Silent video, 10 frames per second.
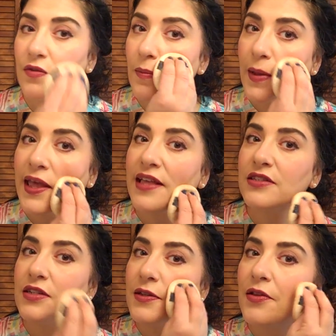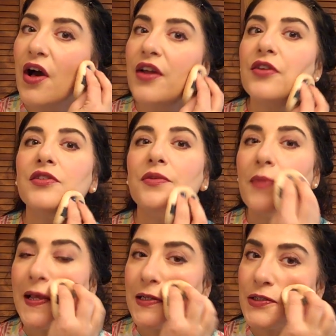from my Estee Lauder to
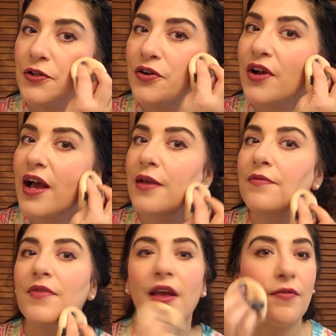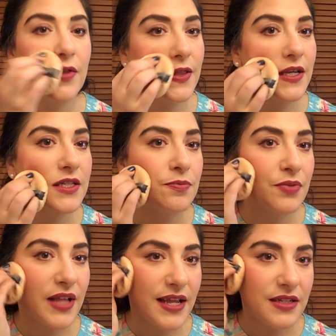make sure everything is
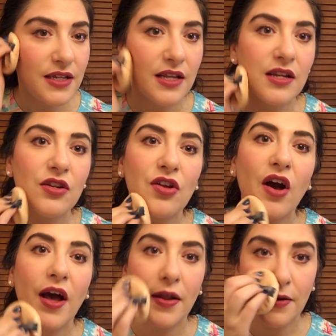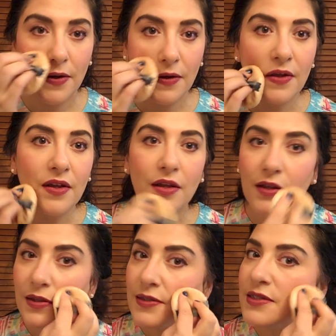blended and not
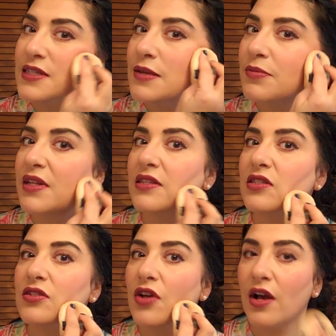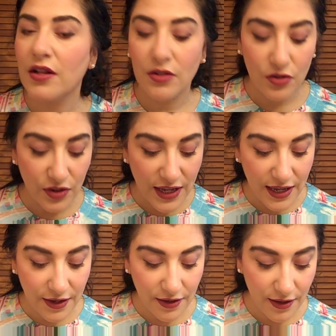seamless, not looking,